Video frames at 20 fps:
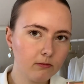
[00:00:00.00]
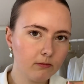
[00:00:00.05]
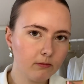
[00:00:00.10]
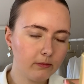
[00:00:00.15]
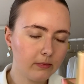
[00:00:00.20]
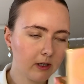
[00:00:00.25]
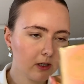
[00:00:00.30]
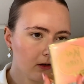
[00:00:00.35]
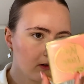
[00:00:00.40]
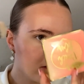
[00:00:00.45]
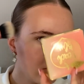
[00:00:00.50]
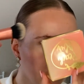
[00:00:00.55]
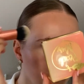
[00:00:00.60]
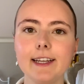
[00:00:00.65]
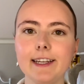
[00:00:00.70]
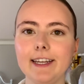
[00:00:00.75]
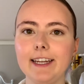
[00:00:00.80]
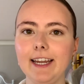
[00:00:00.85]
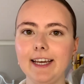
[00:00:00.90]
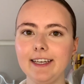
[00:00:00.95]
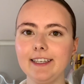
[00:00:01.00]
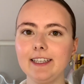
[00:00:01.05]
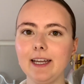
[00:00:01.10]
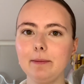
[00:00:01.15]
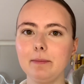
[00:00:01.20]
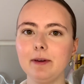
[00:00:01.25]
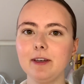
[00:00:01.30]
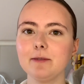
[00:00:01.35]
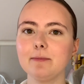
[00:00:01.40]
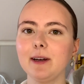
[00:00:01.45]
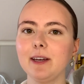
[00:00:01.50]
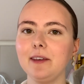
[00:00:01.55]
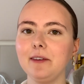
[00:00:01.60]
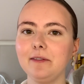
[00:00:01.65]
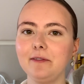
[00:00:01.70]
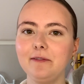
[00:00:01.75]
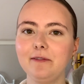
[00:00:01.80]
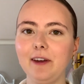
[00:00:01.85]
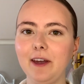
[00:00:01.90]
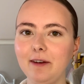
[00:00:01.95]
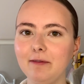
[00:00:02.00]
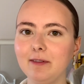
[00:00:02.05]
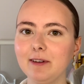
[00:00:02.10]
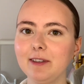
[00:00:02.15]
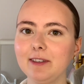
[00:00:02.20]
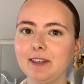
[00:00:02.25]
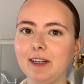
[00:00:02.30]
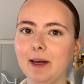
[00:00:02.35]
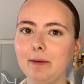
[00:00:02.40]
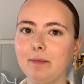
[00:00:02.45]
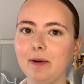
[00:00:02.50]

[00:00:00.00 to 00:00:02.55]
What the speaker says: pale. The next step is my favorite step